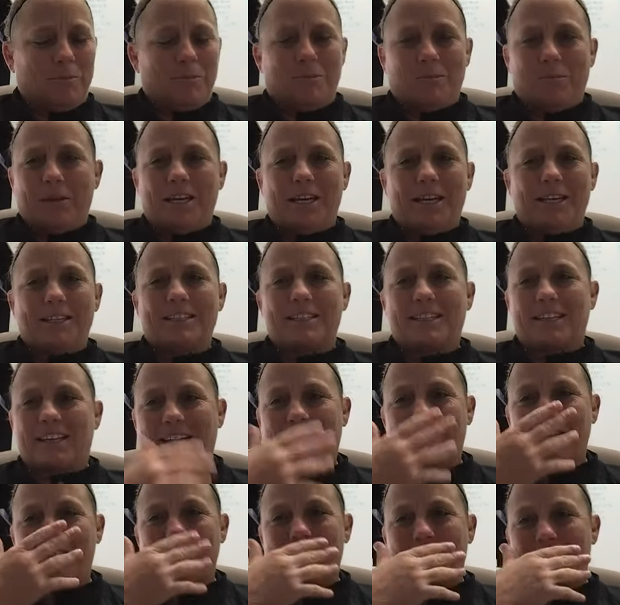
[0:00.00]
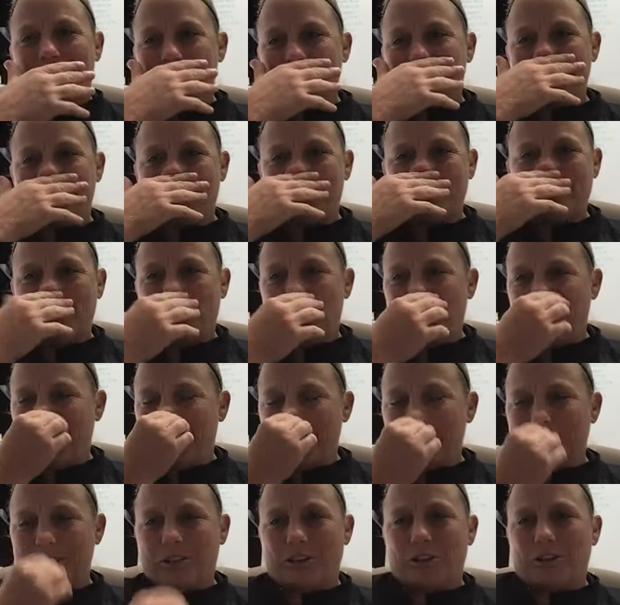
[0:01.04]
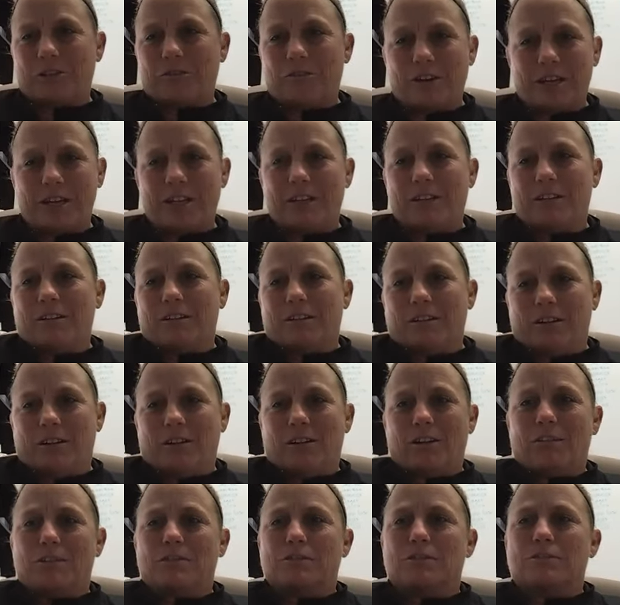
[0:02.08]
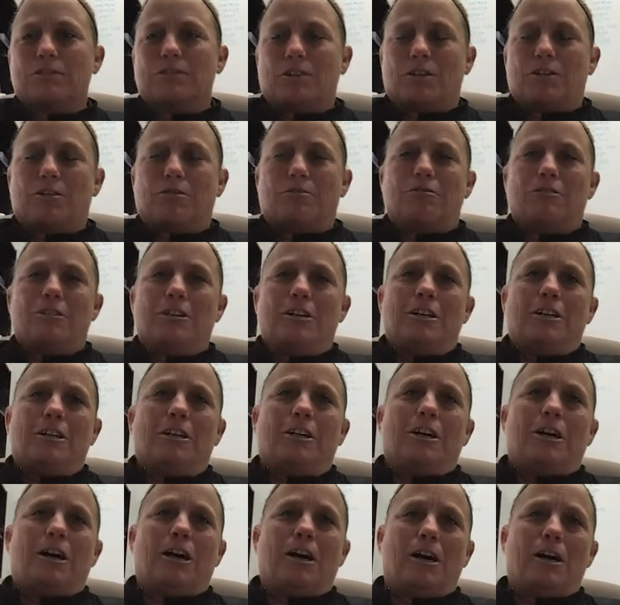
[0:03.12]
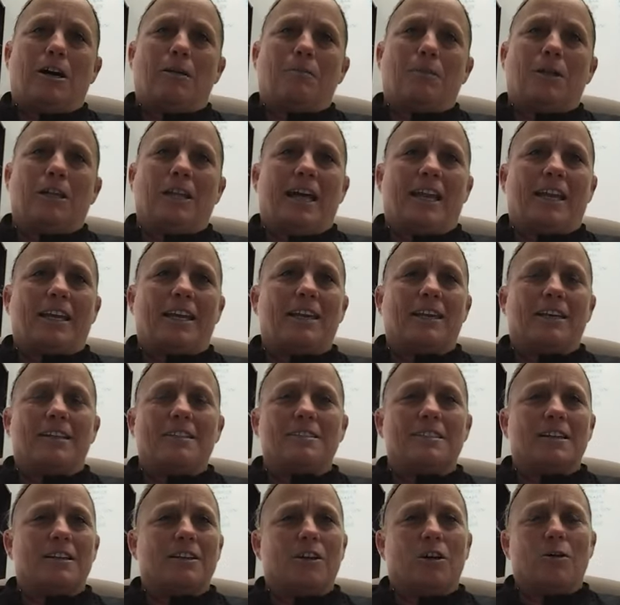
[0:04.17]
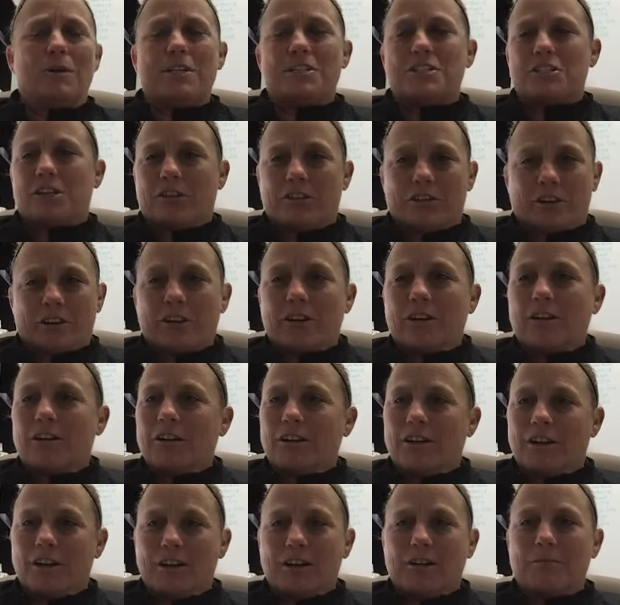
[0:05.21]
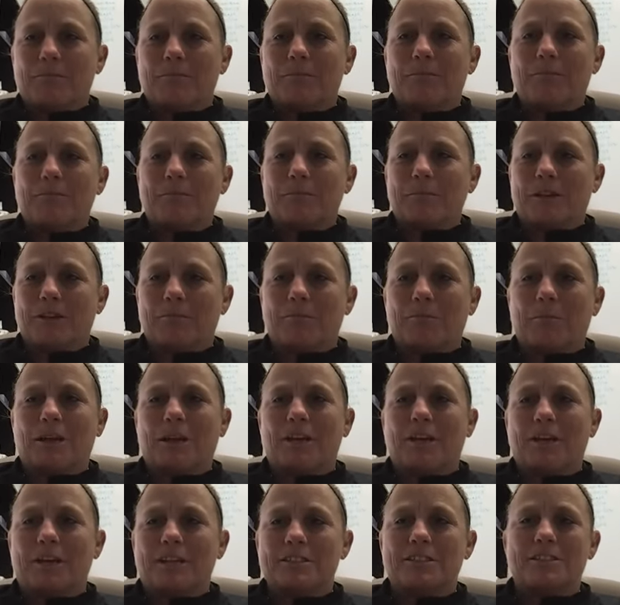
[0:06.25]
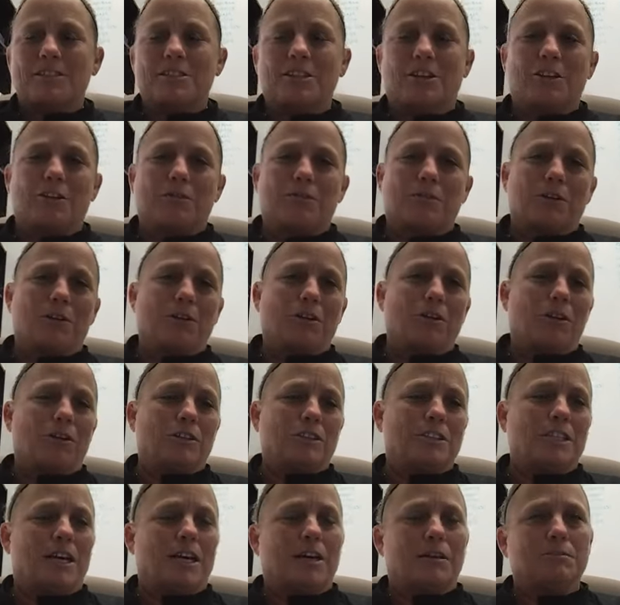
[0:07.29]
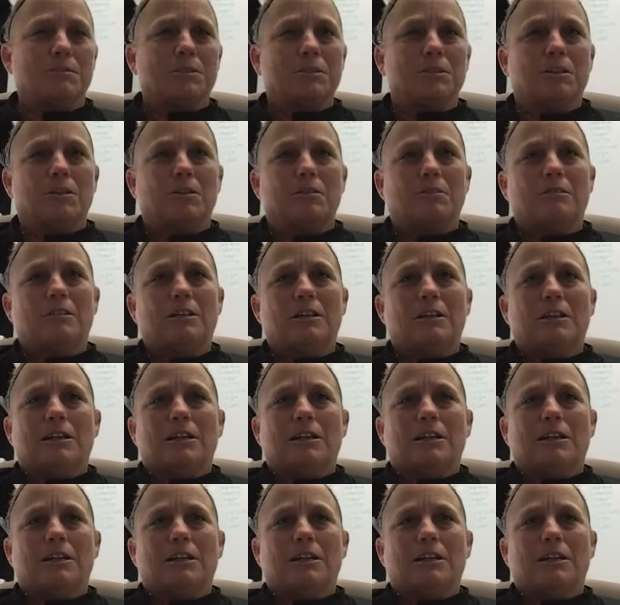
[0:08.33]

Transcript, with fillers: we get together, it's always a dogfight, you know? So, a lot of kids that know each other, that have played against each other for a long time. So,